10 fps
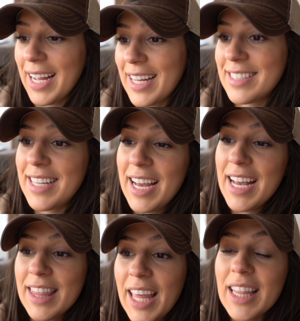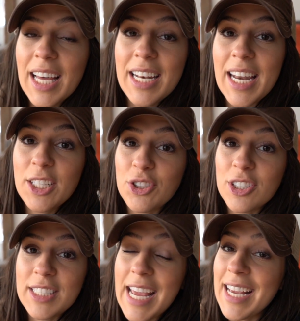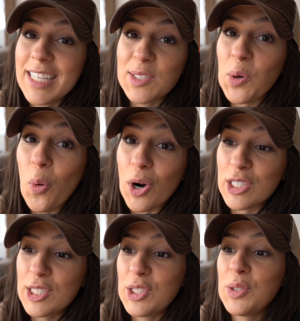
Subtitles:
and they let nature take its course